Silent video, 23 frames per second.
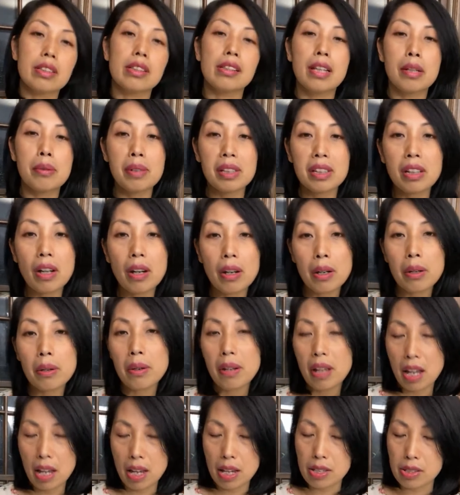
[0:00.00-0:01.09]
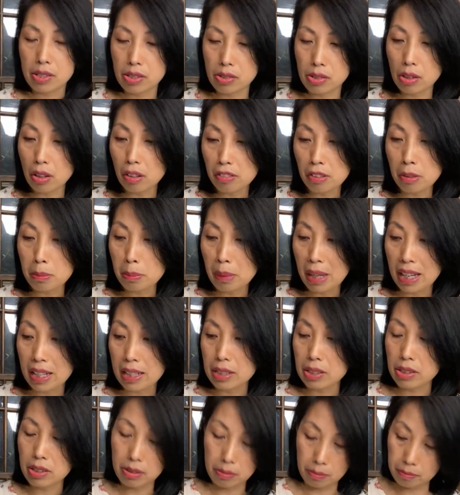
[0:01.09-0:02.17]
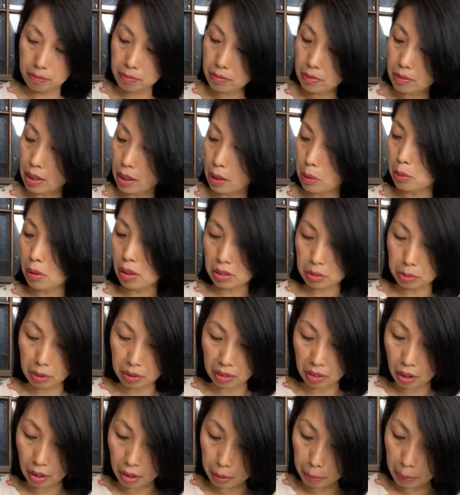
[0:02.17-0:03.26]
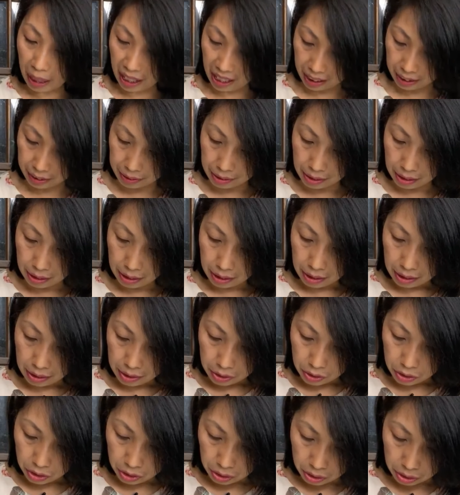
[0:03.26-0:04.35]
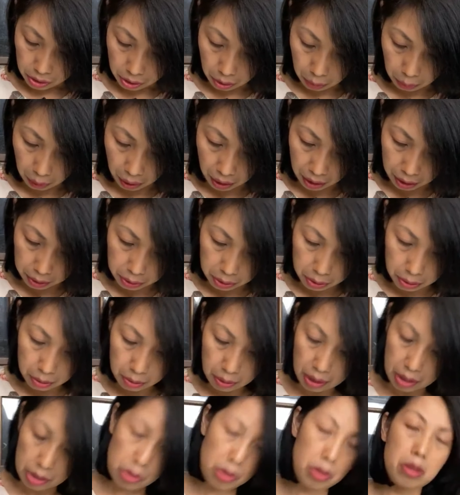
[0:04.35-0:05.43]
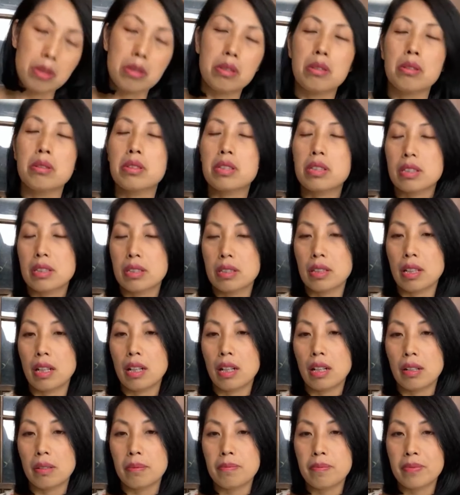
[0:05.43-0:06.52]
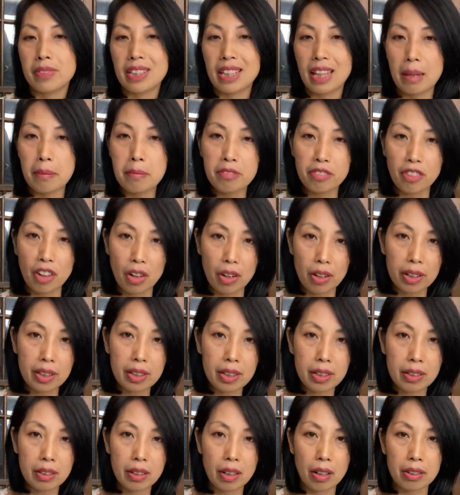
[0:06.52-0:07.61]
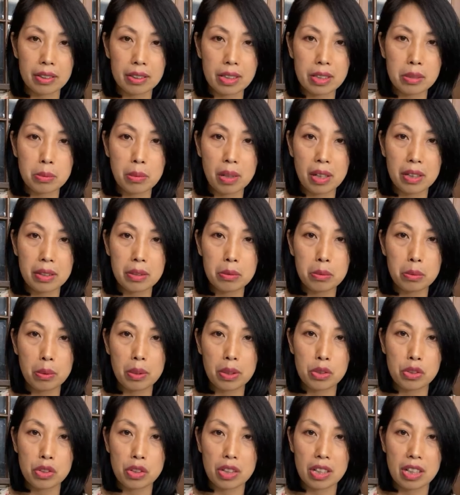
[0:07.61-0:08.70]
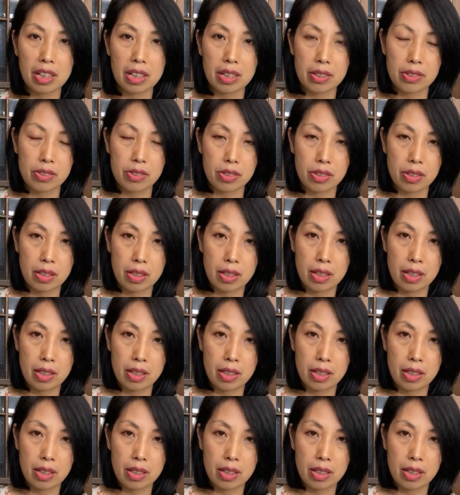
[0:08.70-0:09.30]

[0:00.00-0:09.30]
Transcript: liquid gold is solvent based, it works with oil paint. So what I do is to use Game Varn on this one, which is